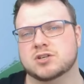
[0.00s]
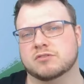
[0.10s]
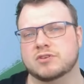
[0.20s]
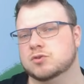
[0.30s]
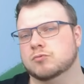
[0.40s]

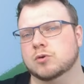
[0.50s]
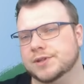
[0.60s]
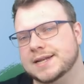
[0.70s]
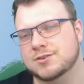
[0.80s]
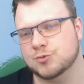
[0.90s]
for you to roll
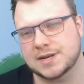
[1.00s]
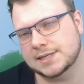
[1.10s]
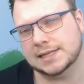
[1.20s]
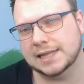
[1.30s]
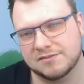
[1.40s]
that dreaded
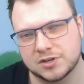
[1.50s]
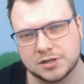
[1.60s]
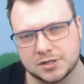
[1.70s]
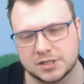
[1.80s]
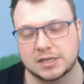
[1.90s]
11
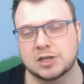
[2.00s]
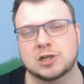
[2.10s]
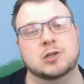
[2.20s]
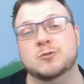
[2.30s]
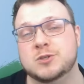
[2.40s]
and
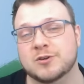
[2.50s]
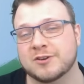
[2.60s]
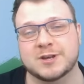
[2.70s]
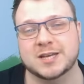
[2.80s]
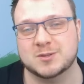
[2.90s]
lose your
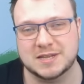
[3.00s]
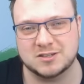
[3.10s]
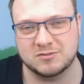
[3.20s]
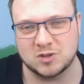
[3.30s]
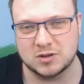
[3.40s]
very
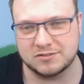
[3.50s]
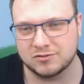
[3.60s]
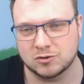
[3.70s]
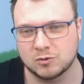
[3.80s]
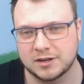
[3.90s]
expensive unit
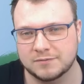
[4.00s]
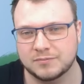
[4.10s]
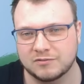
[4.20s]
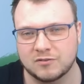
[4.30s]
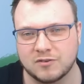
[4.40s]
for
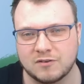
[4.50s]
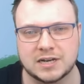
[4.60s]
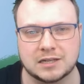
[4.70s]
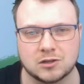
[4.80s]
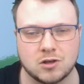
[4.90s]
very
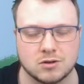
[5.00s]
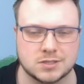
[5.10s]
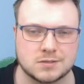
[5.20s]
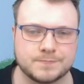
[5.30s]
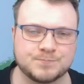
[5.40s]
little cost.